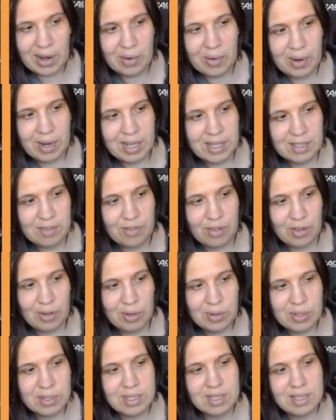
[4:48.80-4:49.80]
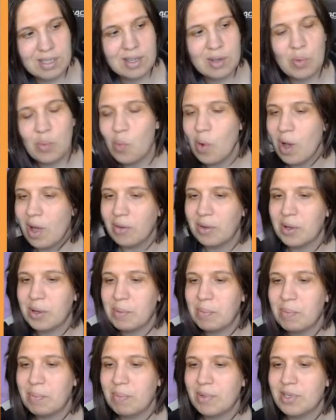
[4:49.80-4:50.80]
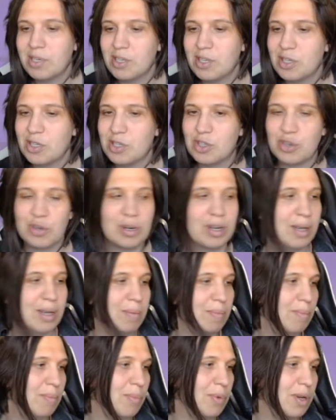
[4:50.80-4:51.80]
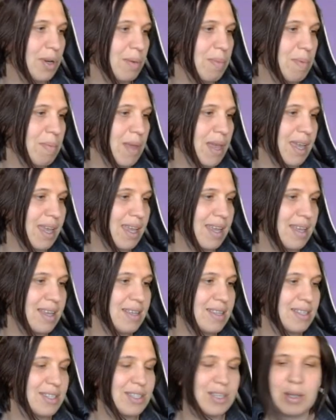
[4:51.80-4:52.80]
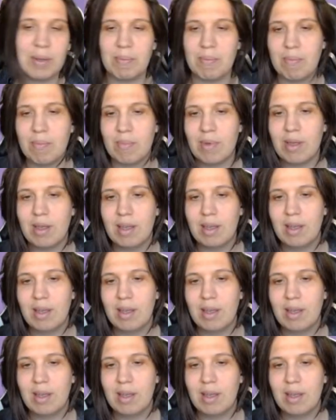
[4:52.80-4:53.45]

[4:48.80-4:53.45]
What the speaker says: greetings, folks. Welcome to the stream. We're going to be making some